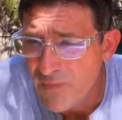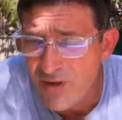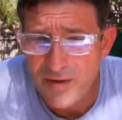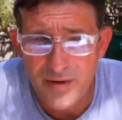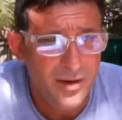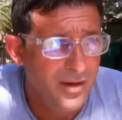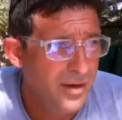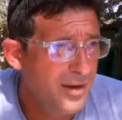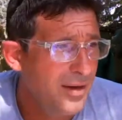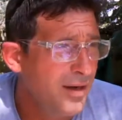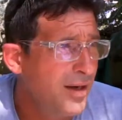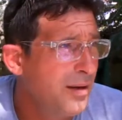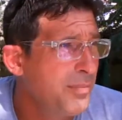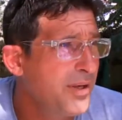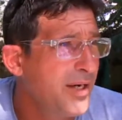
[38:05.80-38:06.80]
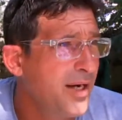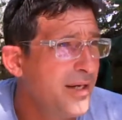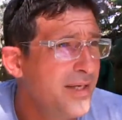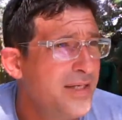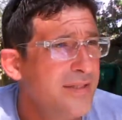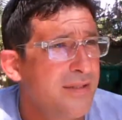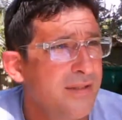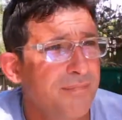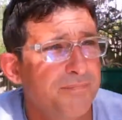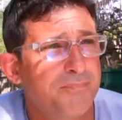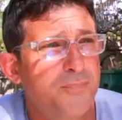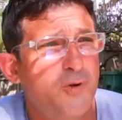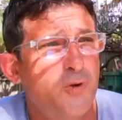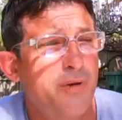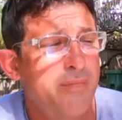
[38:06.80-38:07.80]
Yeah, I'm gonna. I need to
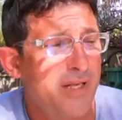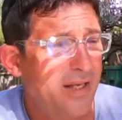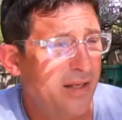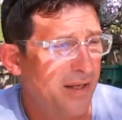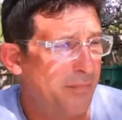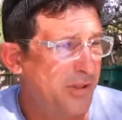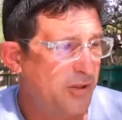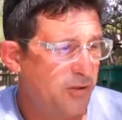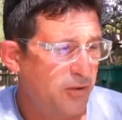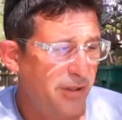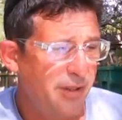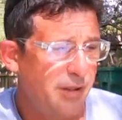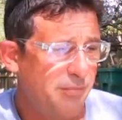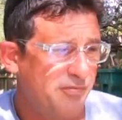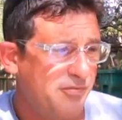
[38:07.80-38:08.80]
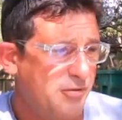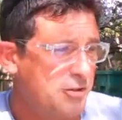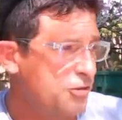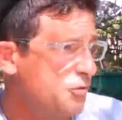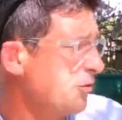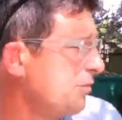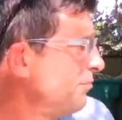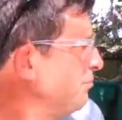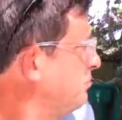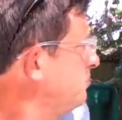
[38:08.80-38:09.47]
trim that lemon tree up for sure.